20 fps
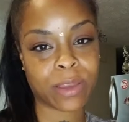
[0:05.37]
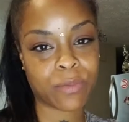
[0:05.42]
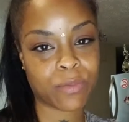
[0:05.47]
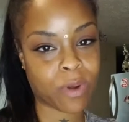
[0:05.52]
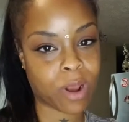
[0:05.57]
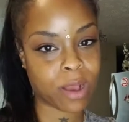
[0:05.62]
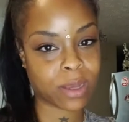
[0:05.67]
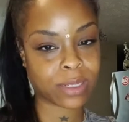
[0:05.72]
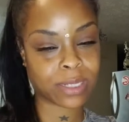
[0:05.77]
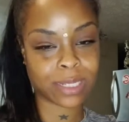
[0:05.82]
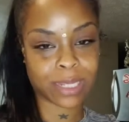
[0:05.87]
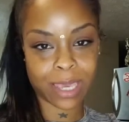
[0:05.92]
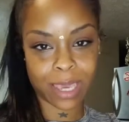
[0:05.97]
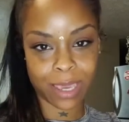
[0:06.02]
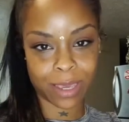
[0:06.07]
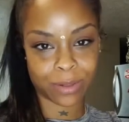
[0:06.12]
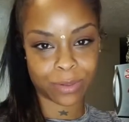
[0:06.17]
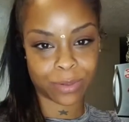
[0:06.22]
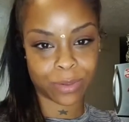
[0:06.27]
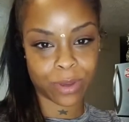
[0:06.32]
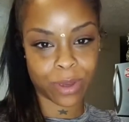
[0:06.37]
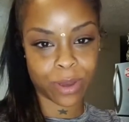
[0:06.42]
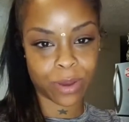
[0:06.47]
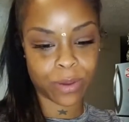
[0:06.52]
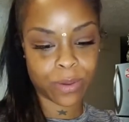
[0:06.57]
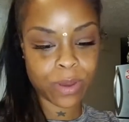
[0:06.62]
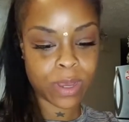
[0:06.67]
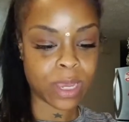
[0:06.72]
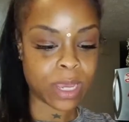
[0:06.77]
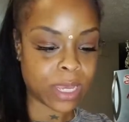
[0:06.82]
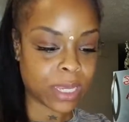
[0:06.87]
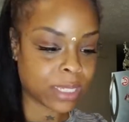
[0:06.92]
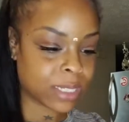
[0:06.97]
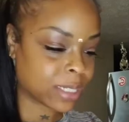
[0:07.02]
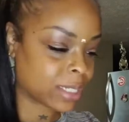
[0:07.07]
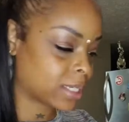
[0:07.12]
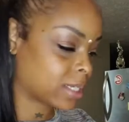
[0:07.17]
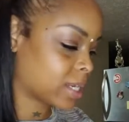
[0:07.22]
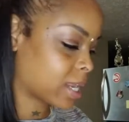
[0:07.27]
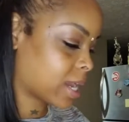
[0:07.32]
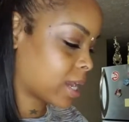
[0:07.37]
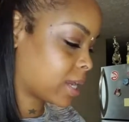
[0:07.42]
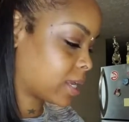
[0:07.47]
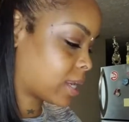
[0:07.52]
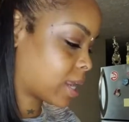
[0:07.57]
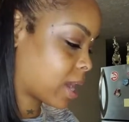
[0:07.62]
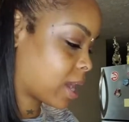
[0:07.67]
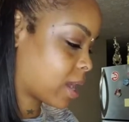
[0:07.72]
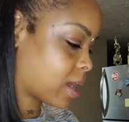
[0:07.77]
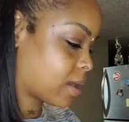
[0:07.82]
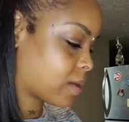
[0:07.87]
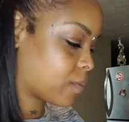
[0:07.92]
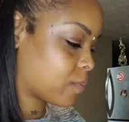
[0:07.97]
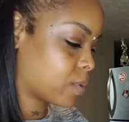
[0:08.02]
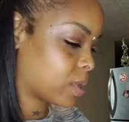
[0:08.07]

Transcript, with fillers: and Ross Candle Co. Tonight I